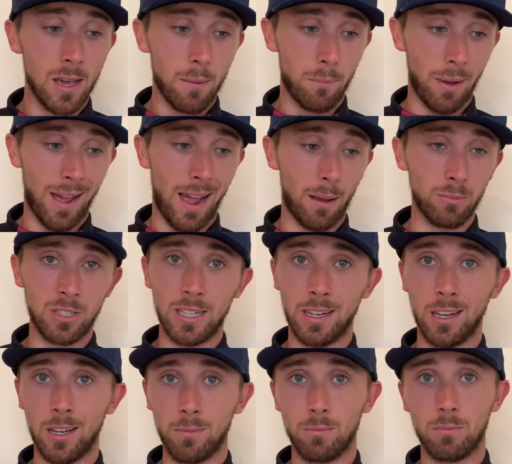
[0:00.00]
perhaps in
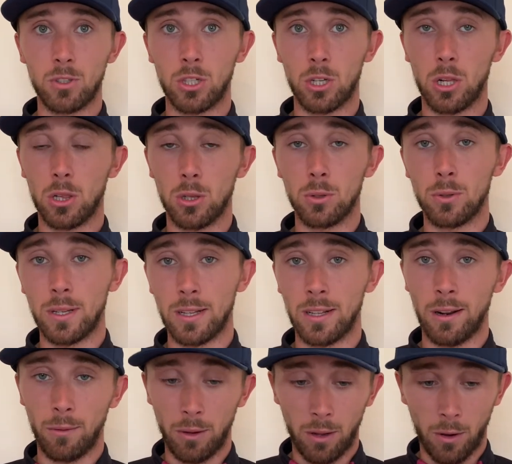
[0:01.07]
a
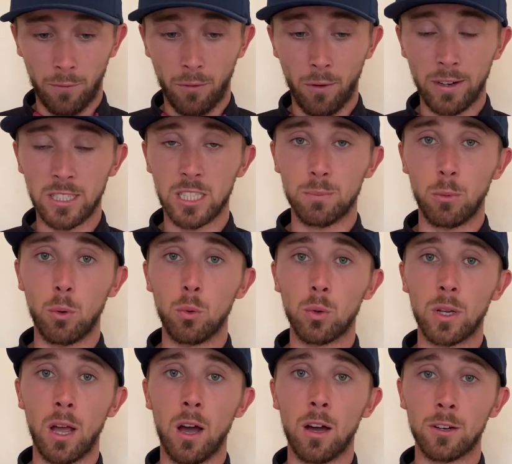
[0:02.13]
secluded, a very small
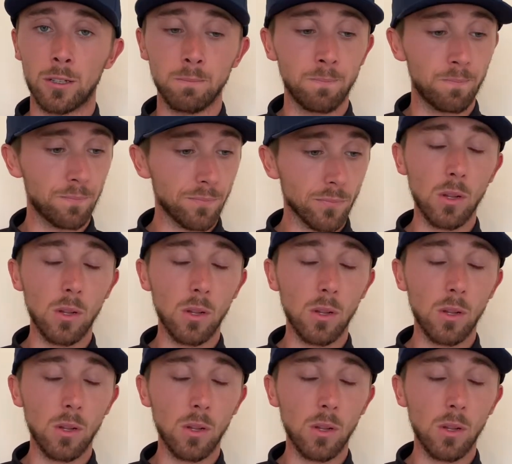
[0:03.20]
garden